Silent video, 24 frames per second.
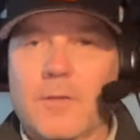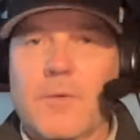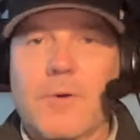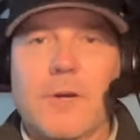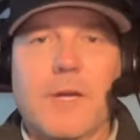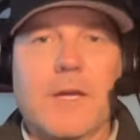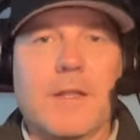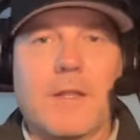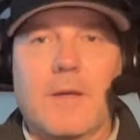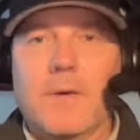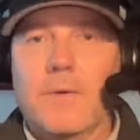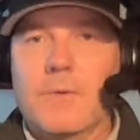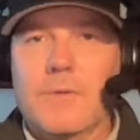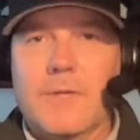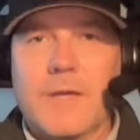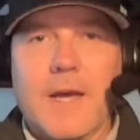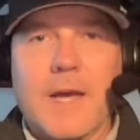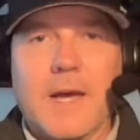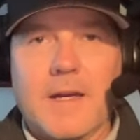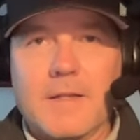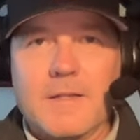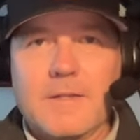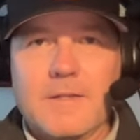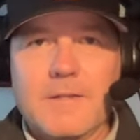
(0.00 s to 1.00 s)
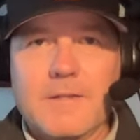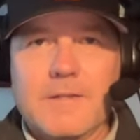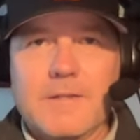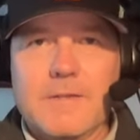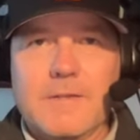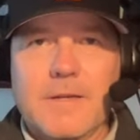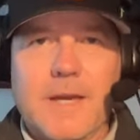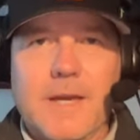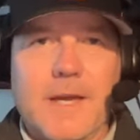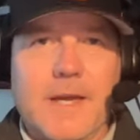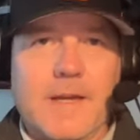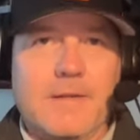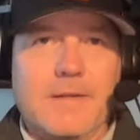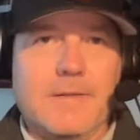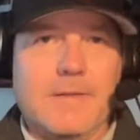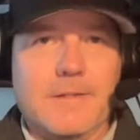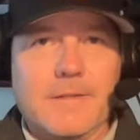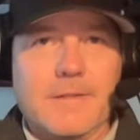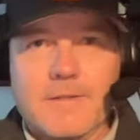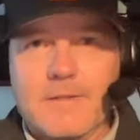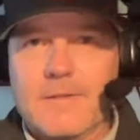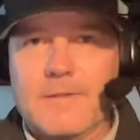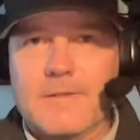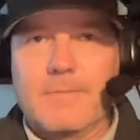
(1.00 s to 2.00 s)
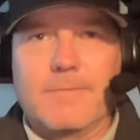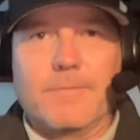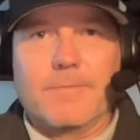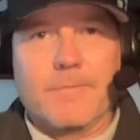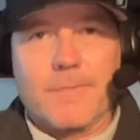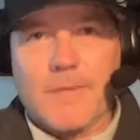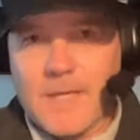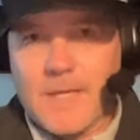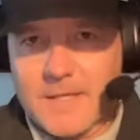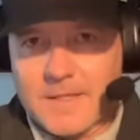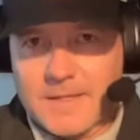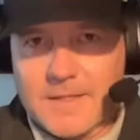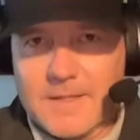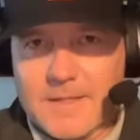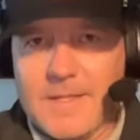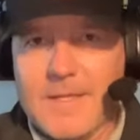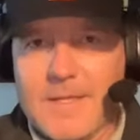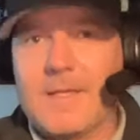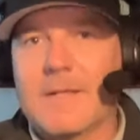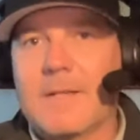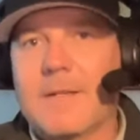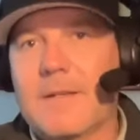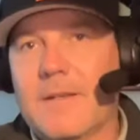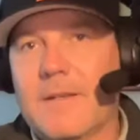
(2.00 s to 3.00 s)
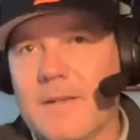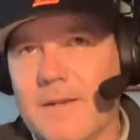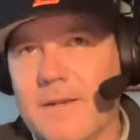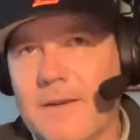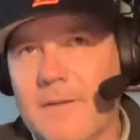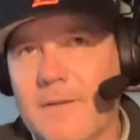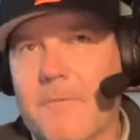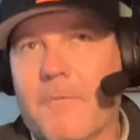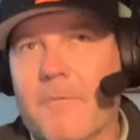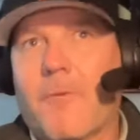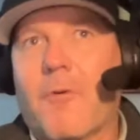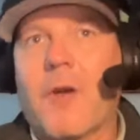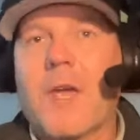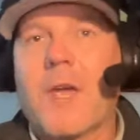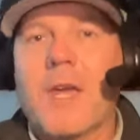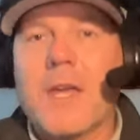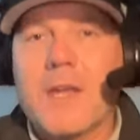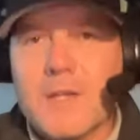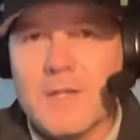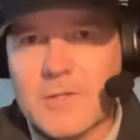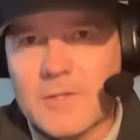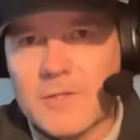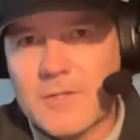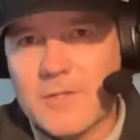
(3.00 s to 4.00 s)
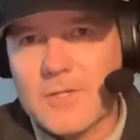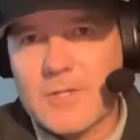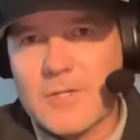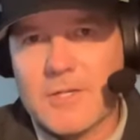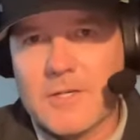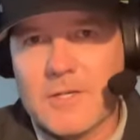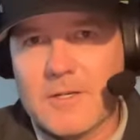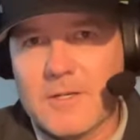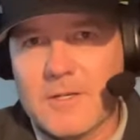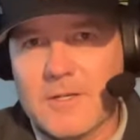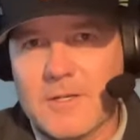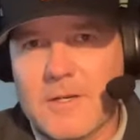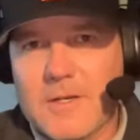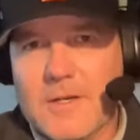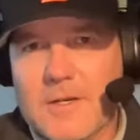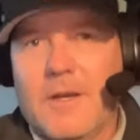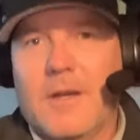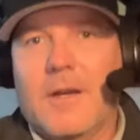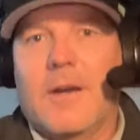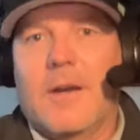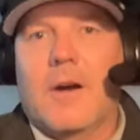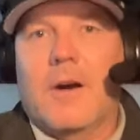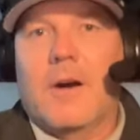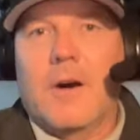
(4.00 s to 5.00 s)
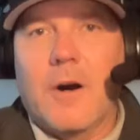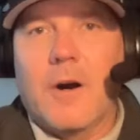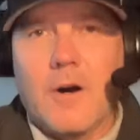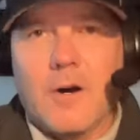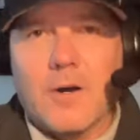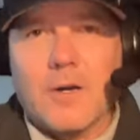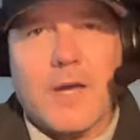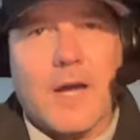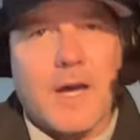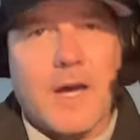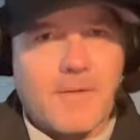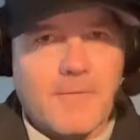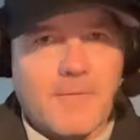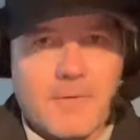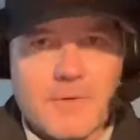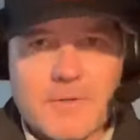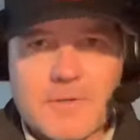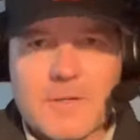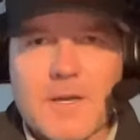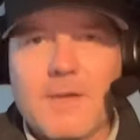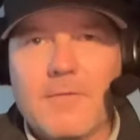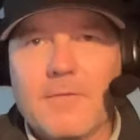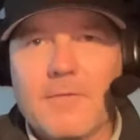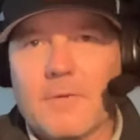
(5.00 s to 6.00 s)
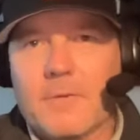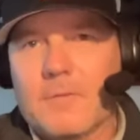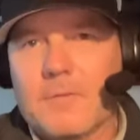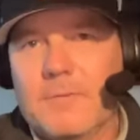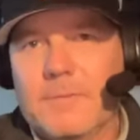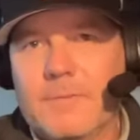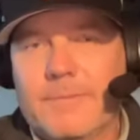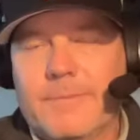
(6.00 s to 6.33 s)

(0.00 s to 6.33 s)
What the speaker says: 3 of those guys at this at least fringe all conference level.